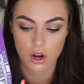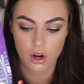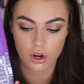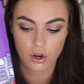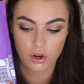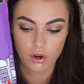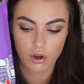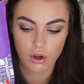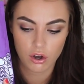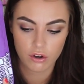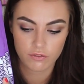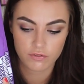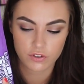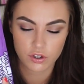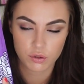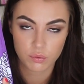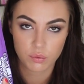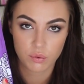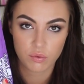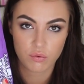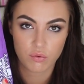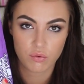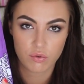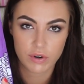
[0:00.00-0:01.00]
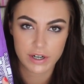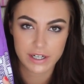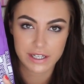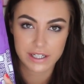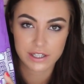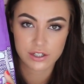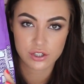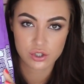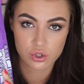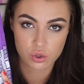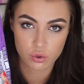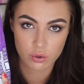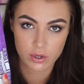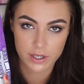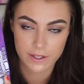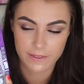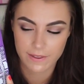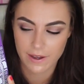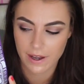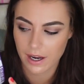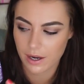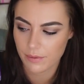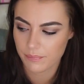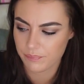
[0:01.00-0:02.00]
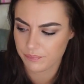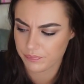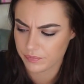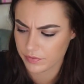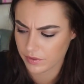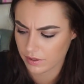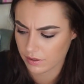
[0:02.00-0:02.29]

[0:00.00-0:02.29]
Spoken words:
a lot of you will really enjoy that,